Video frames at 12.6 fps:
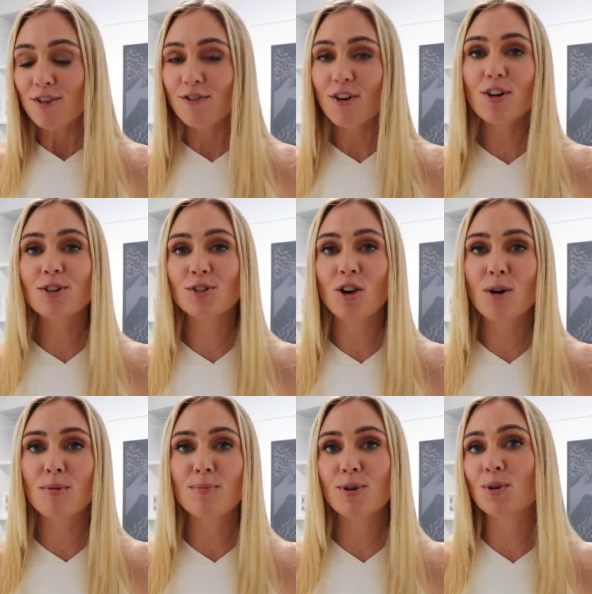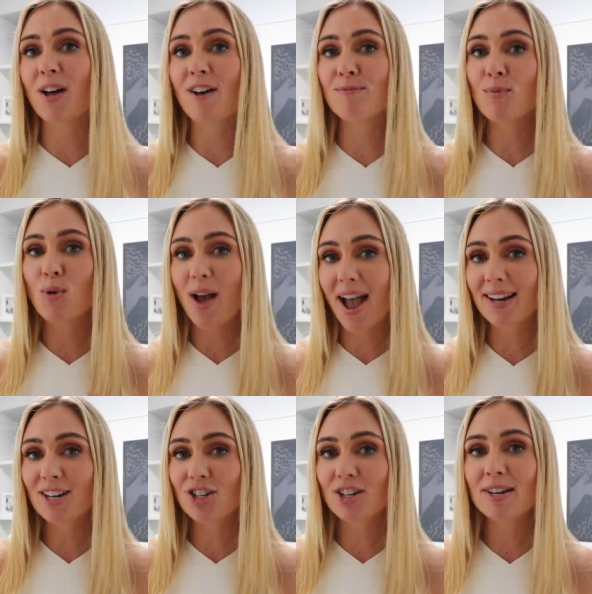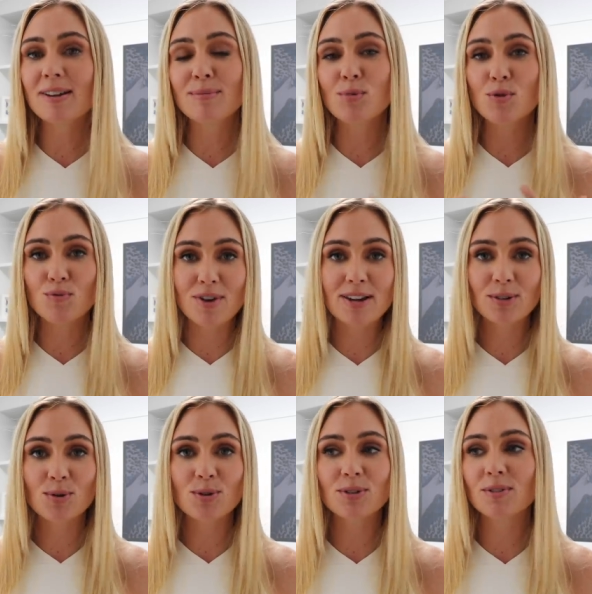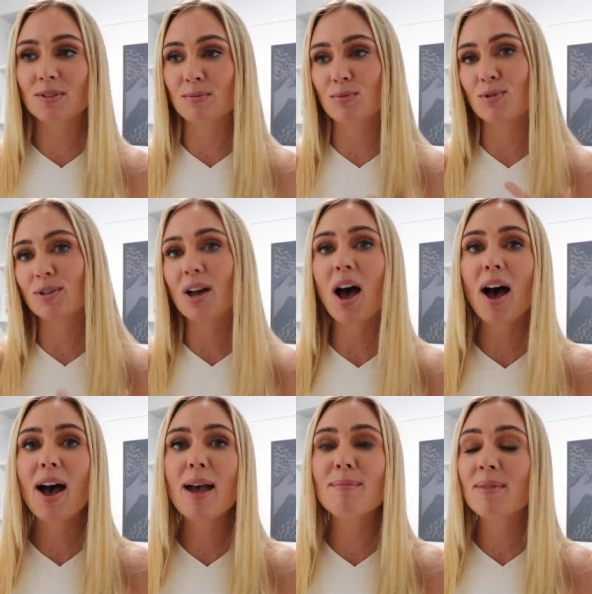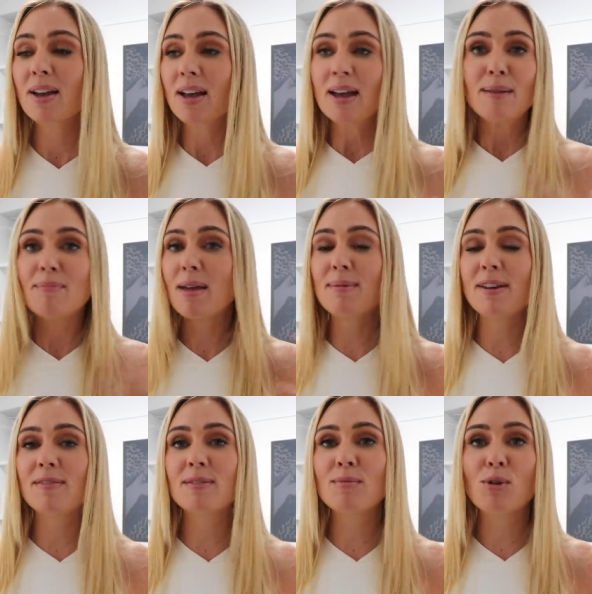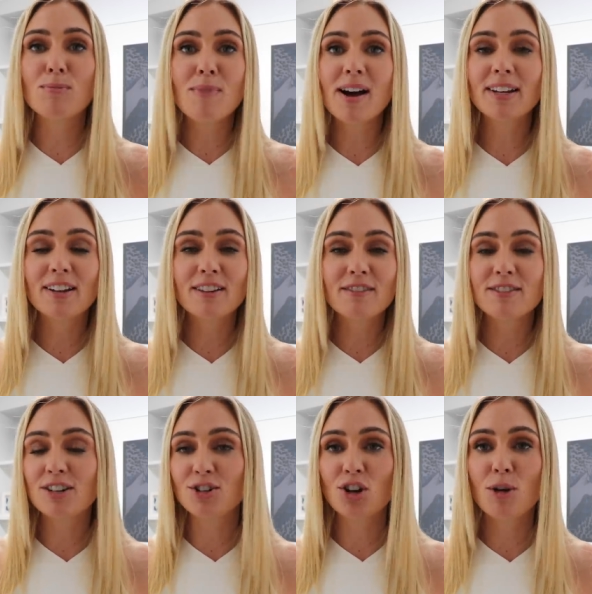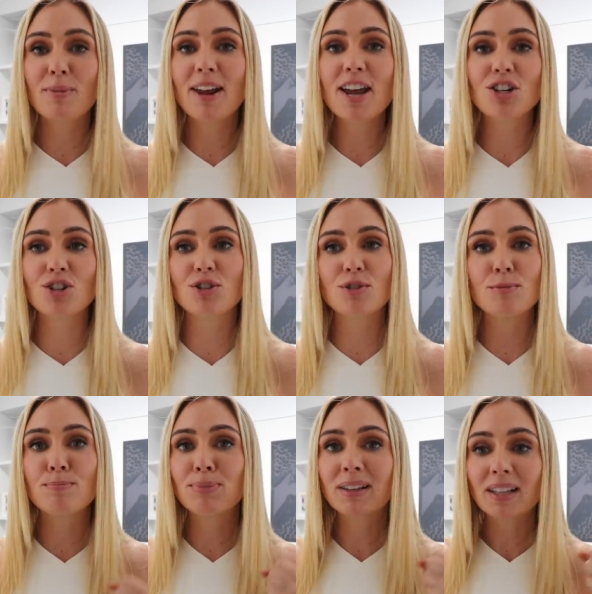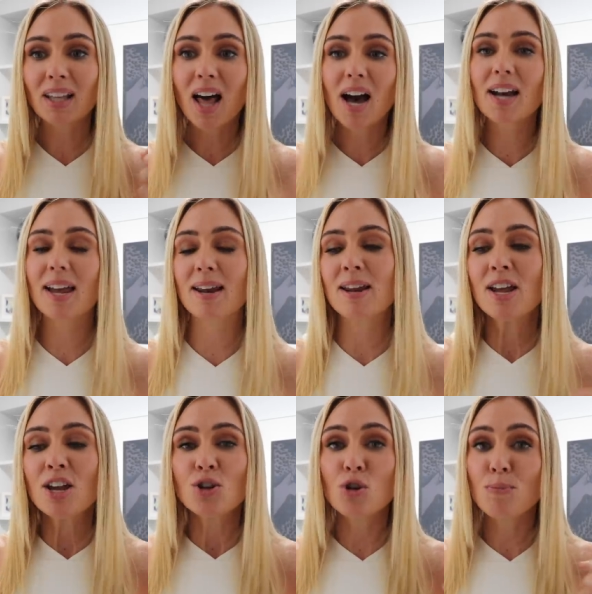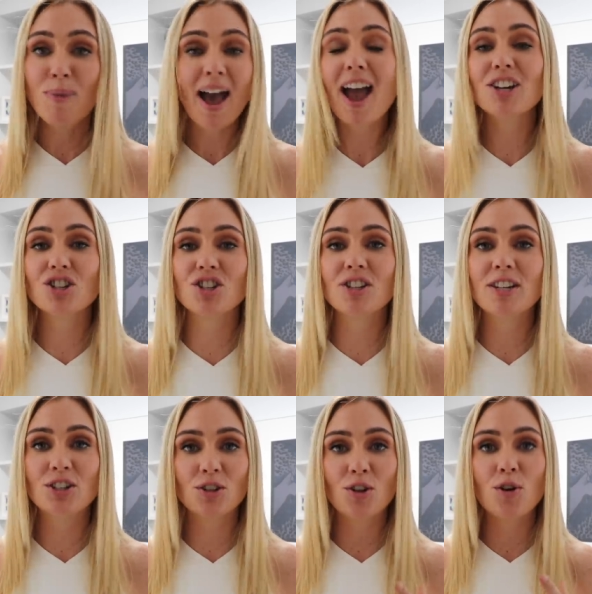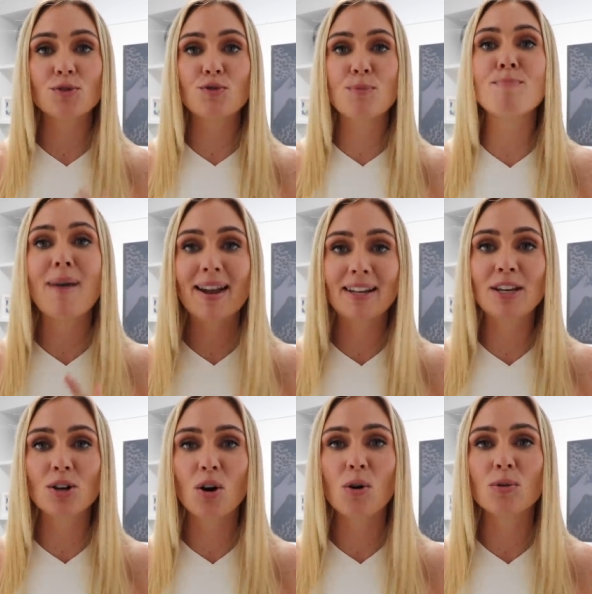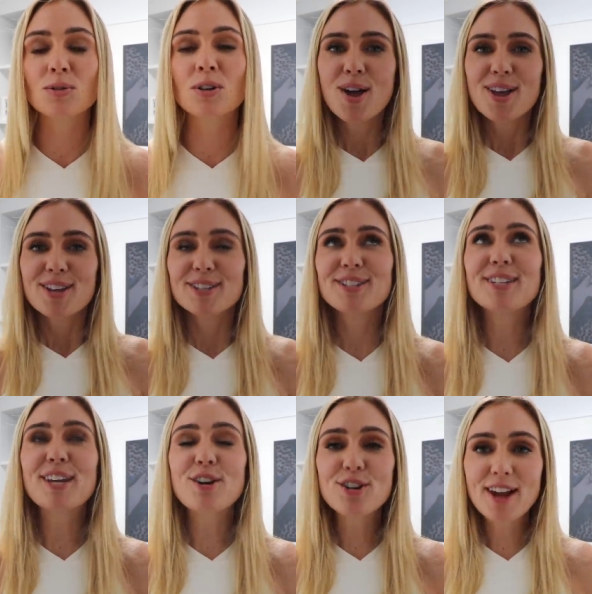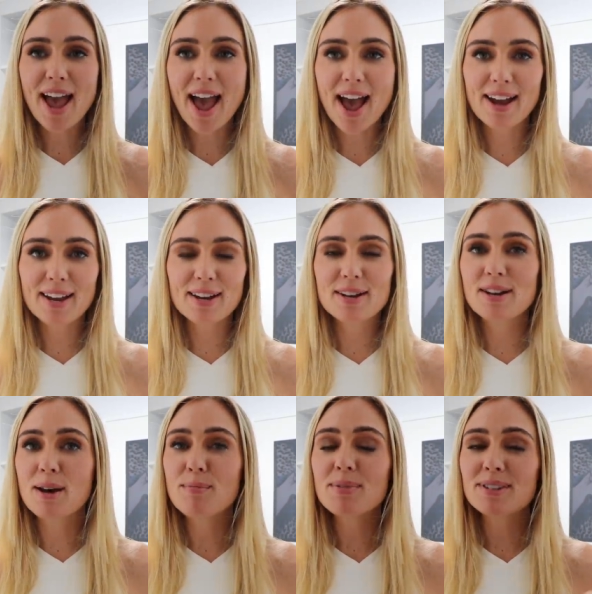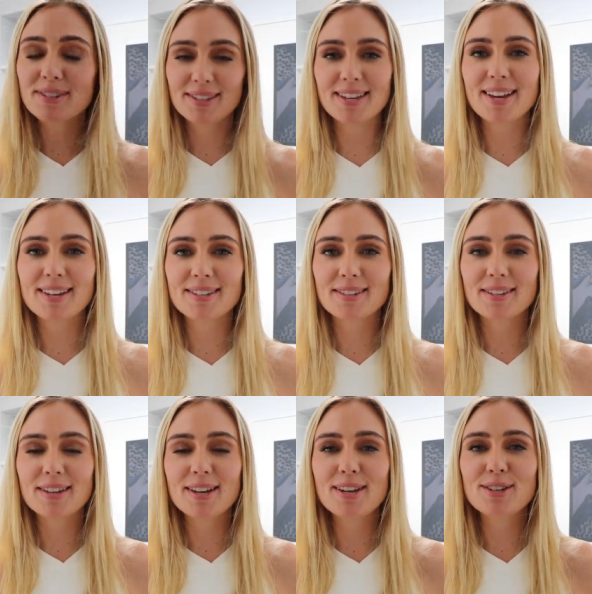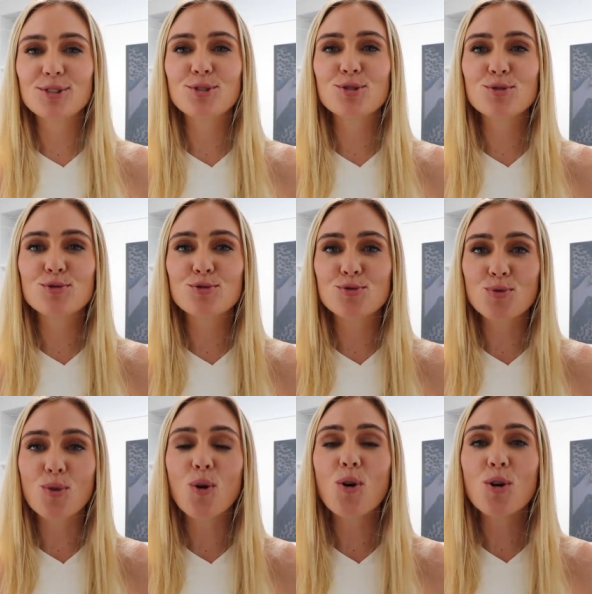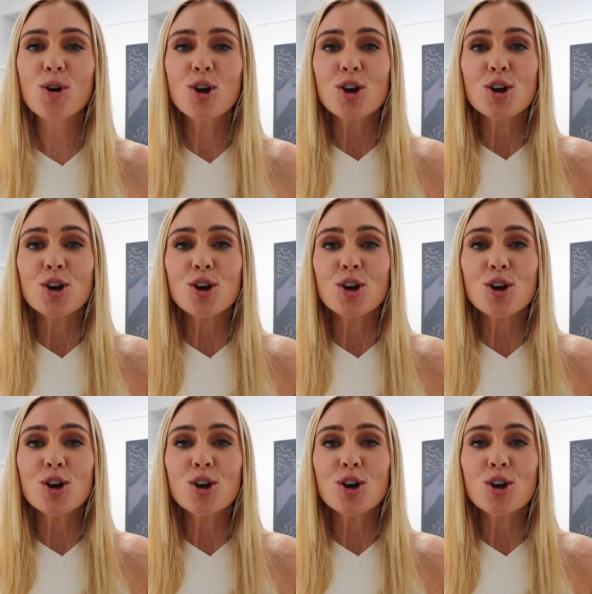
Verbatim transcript: focus on, but you'll have more energy and more resources and more time, maybe even more money and determination to plug your passion into those remaining goals. Secret hack number six is to draw